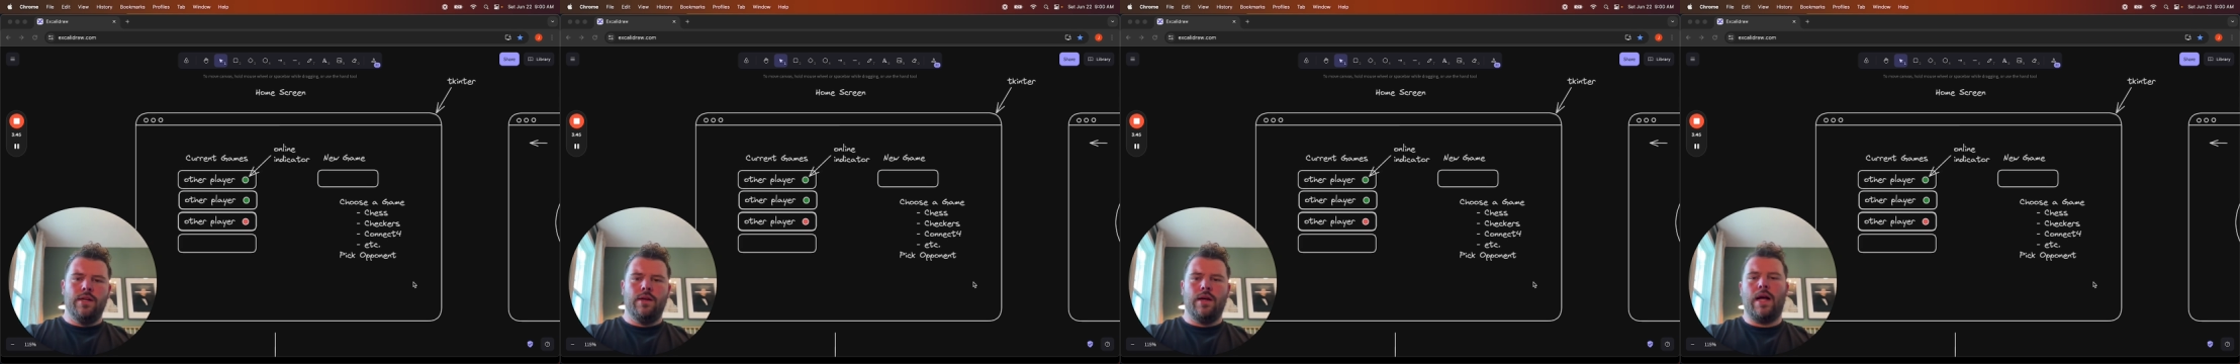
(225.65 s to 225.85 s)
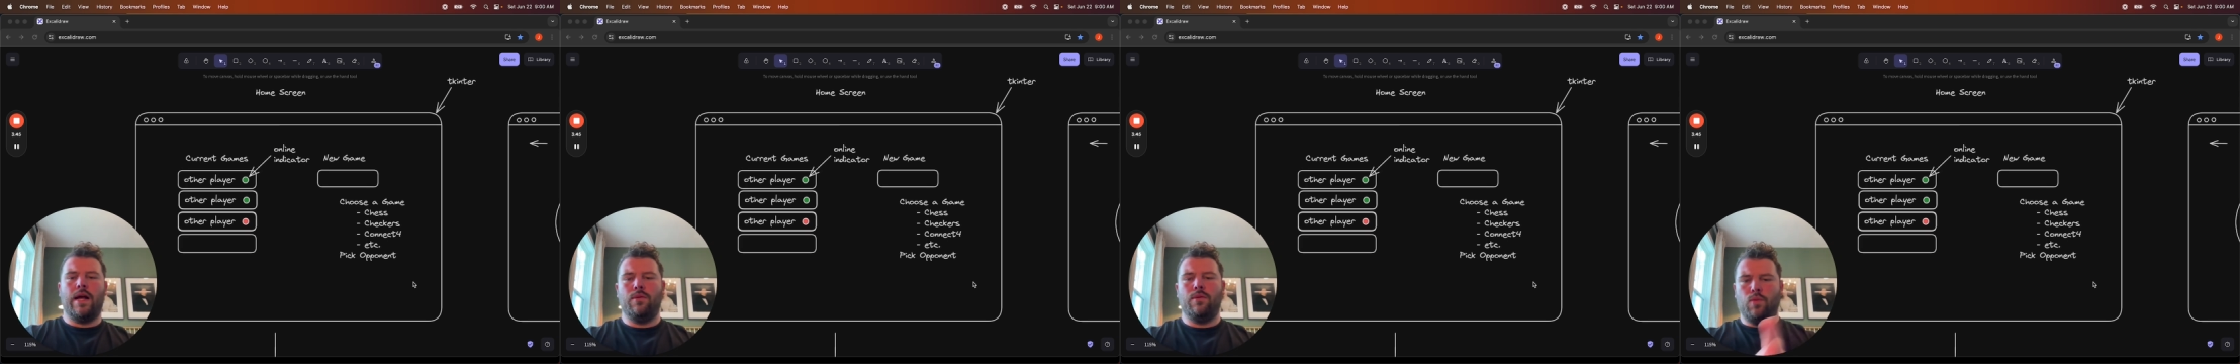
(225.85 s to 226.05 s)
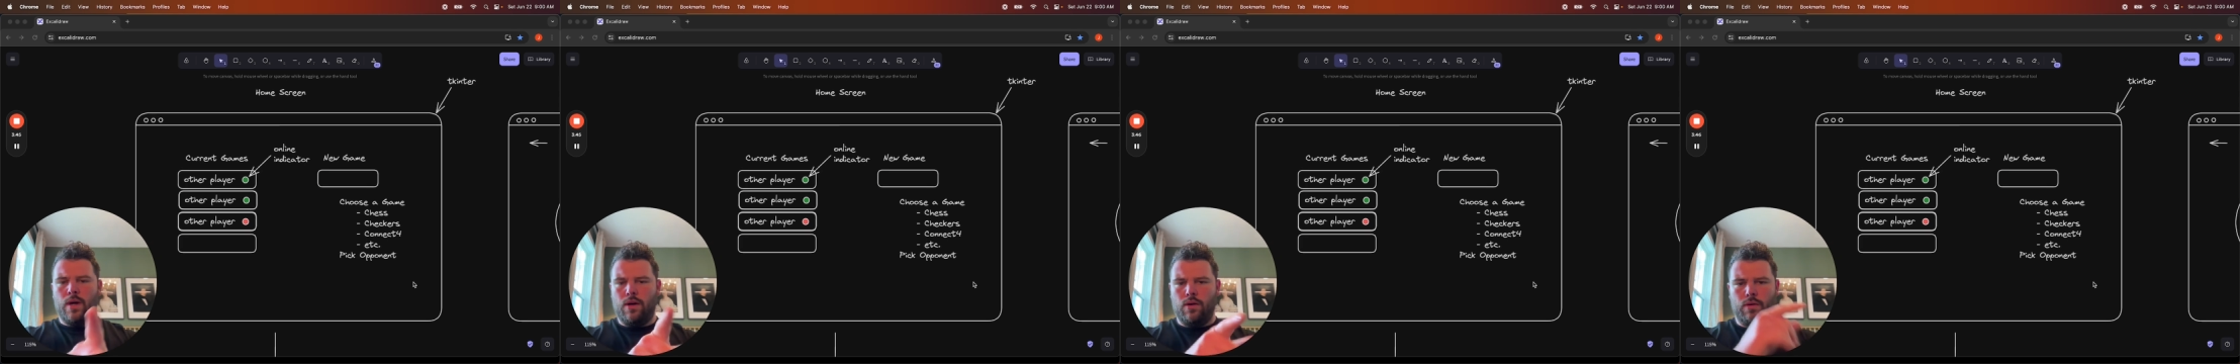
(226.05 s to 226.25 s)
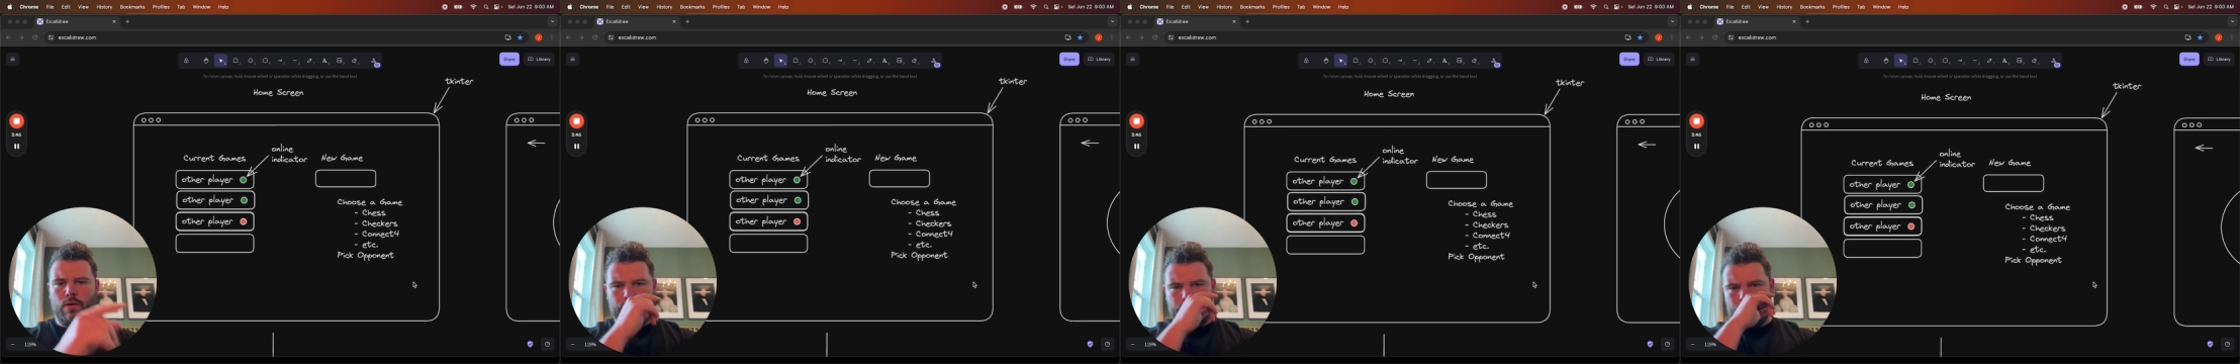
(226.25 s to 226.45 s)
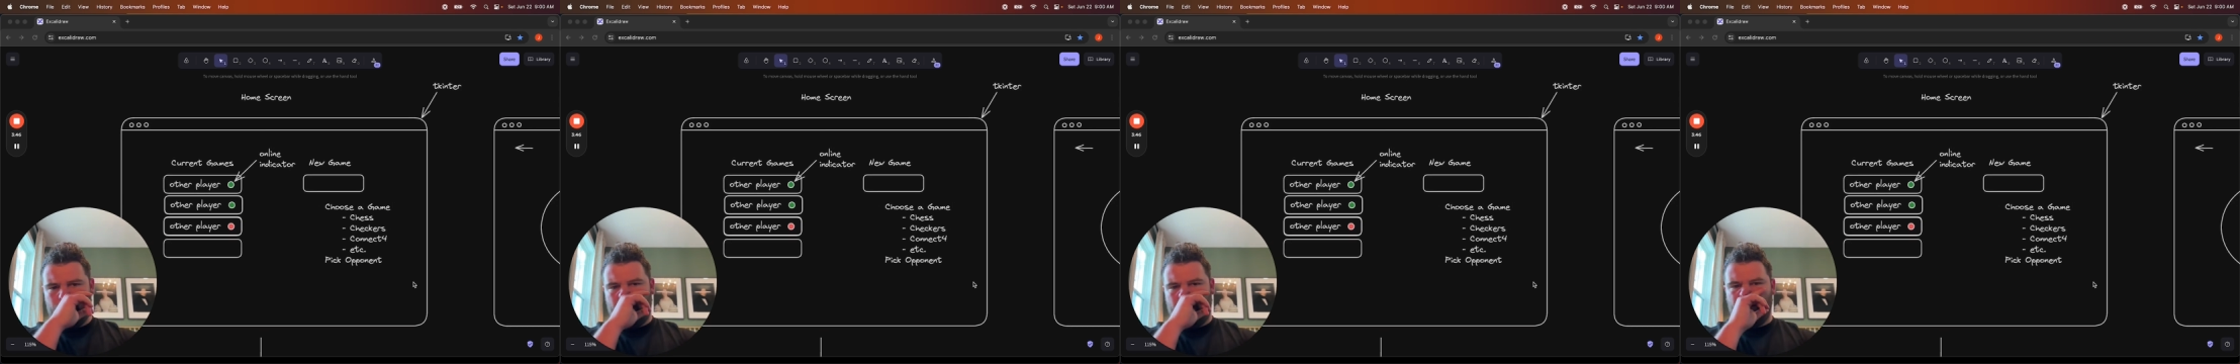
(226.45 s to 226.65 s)

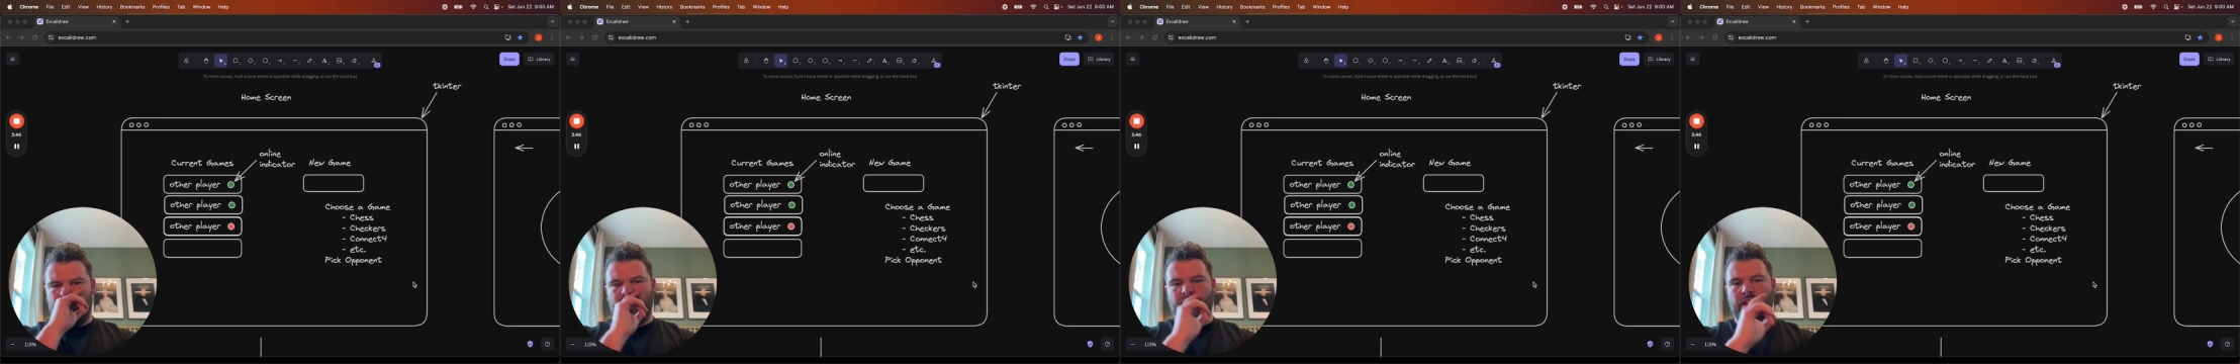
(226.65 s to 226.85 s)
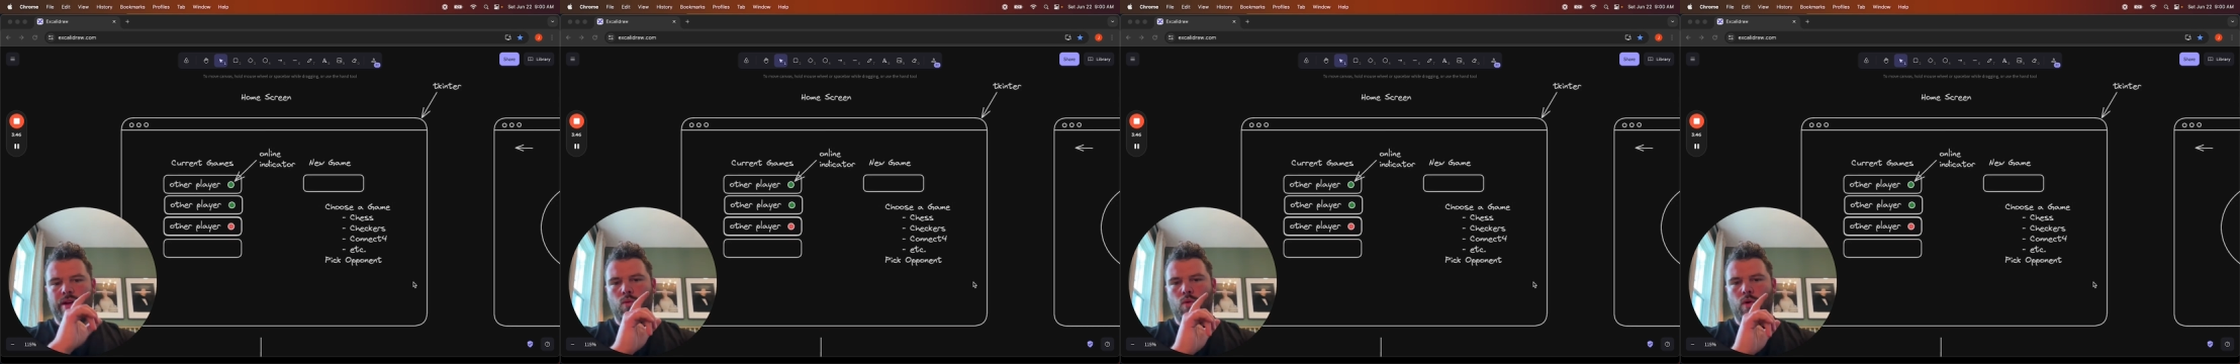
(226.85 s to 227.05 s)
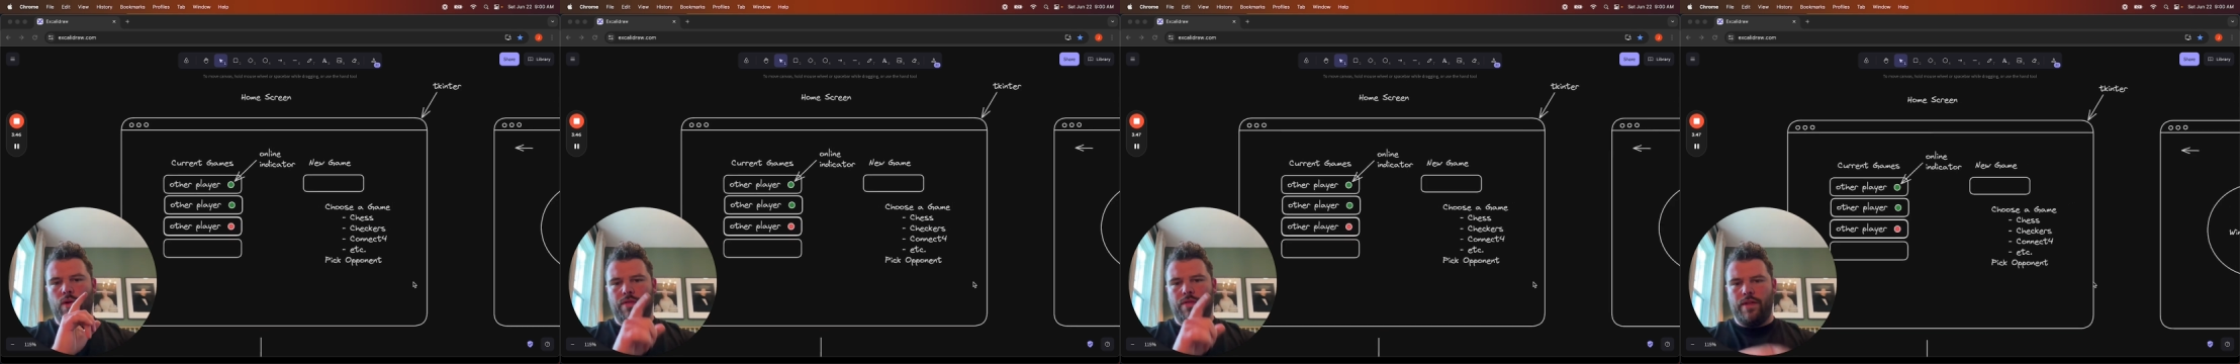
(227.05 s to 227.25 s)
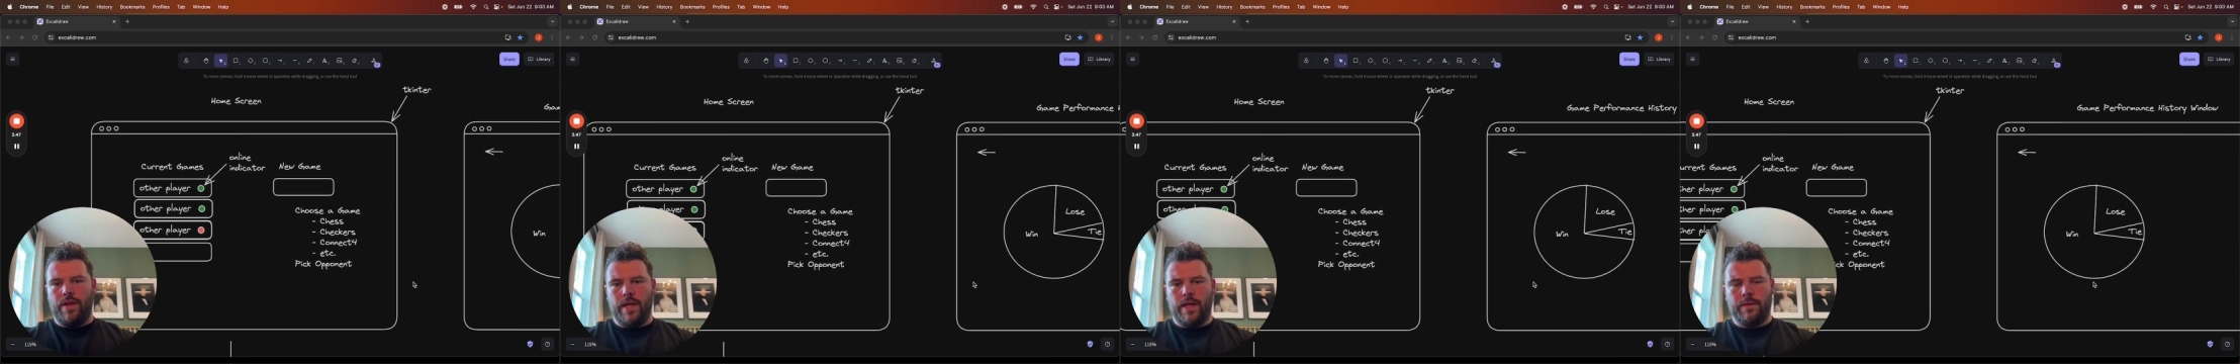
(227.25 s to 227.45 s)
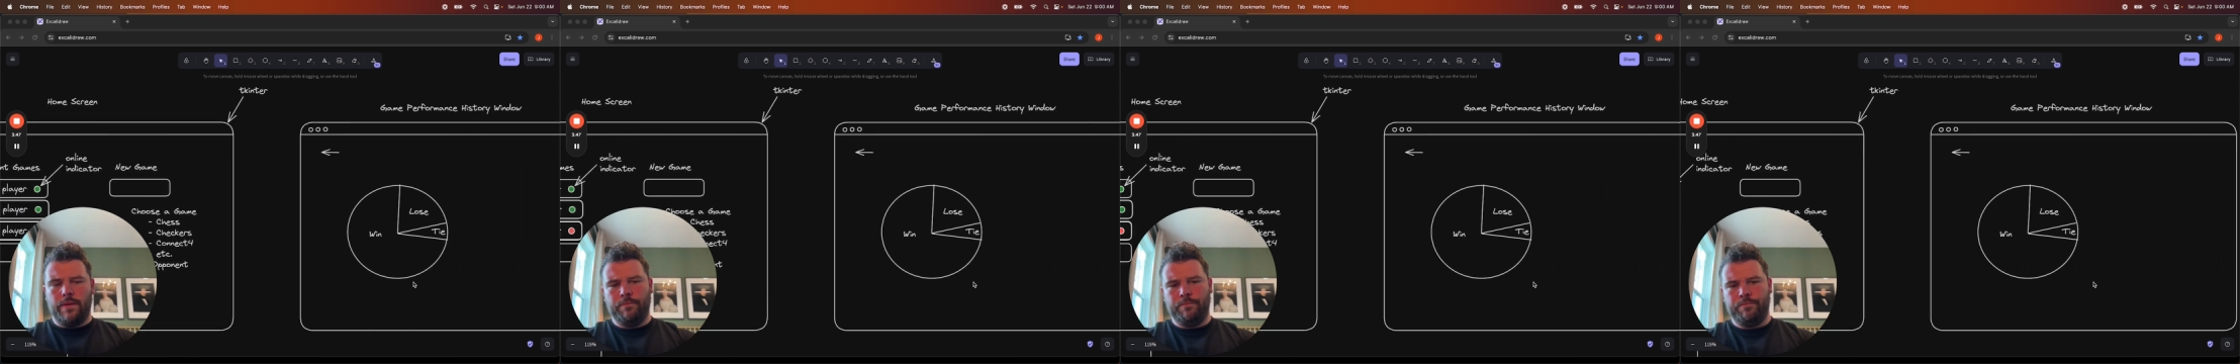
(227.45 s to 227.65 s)
I'll say one
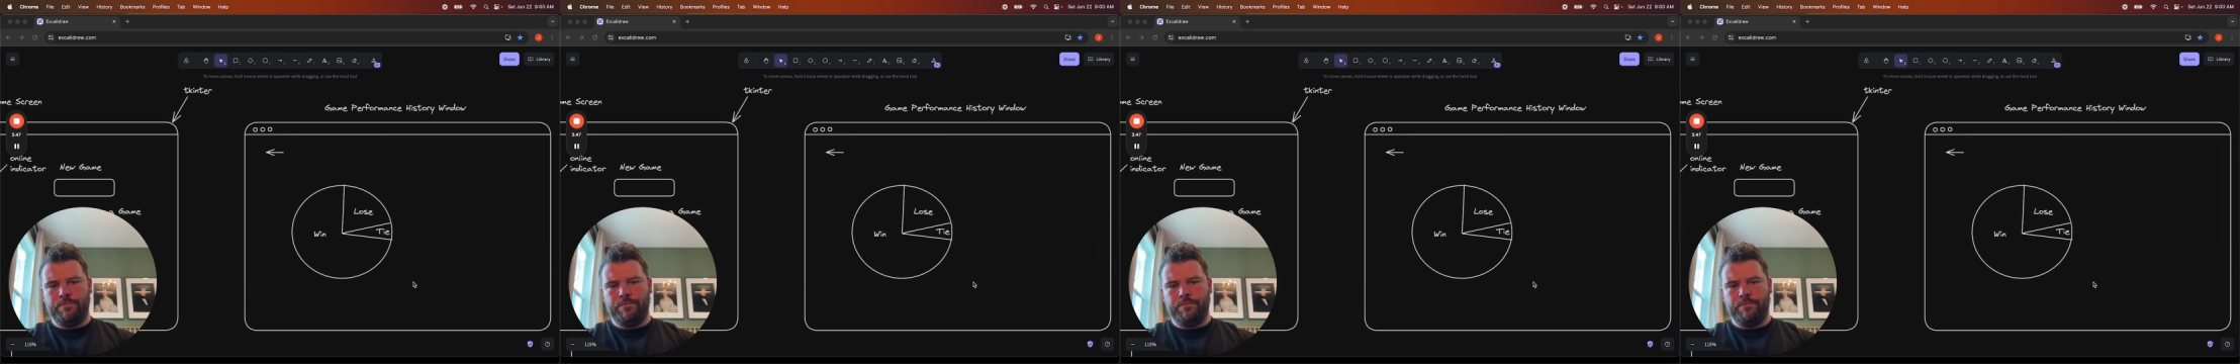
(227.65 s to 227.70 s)
thing.